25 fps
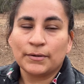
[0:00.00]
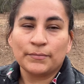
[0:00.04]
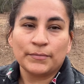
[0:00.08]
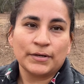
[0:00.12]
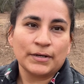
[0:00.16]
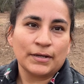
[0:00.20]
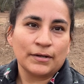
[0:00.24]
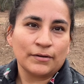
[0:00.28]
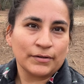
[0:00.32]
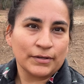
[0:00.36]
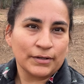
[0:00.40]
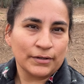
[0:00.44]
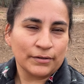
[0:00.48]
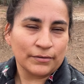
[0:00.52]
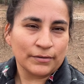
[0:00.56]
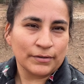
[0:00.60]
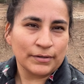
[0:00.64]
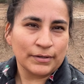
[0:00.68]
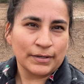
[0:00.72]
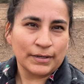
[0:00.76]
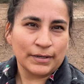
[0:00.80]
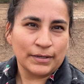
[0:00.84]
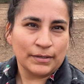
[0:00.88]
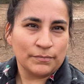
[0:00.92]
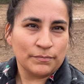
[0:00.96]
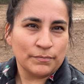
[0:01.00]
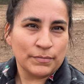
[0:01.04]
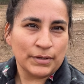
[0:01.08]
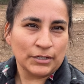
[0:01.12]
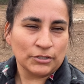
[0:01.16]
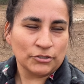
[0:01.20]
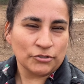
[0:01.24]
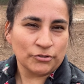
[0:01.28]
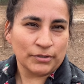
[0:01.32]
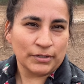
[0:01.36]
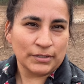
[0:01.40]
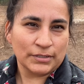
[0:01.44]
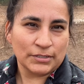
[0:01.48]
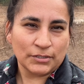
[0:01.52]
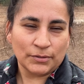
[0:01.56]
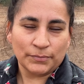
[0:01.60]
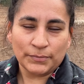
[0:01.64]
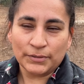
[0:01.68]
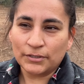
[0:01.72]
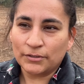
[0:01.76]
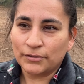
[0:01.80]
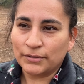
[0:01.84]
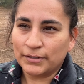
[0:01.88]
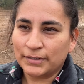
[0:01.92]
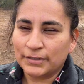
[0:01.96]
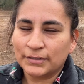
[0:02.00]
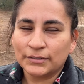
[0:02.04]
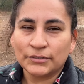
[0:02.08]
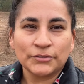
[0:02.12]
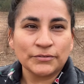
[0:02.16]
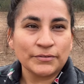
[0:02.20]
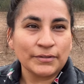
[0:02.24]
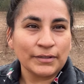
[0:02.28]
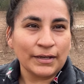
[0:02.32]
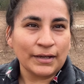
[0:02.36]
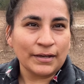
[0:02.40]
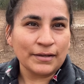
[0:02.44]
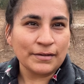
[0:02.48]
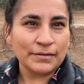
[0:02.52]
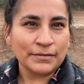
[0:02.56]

coming out here and measuring. So I'm going to go ahead and do that.